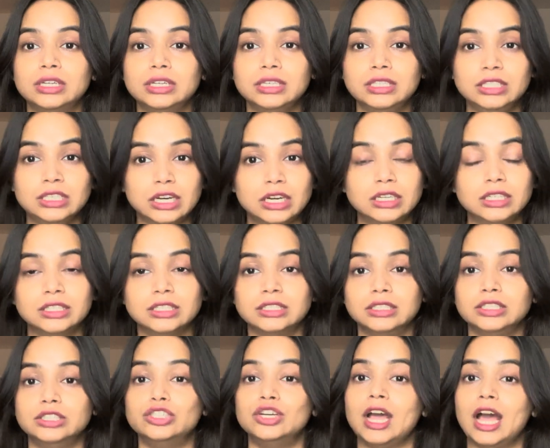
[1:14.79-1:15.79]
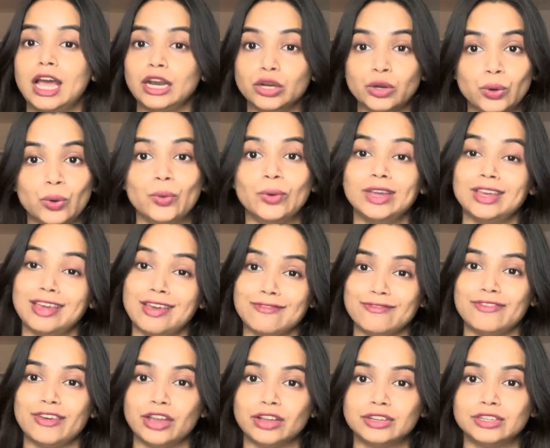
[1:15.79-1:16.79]
younger, and glowing
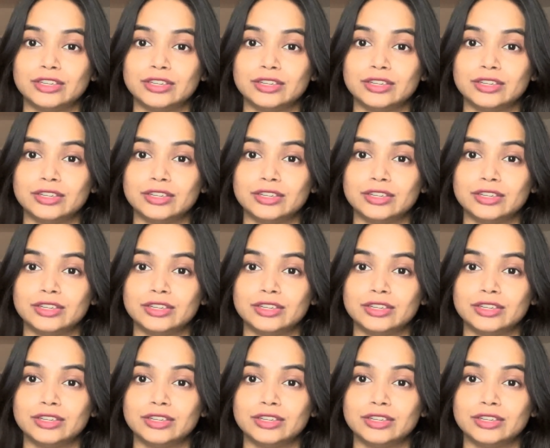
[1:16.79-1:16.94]
effect.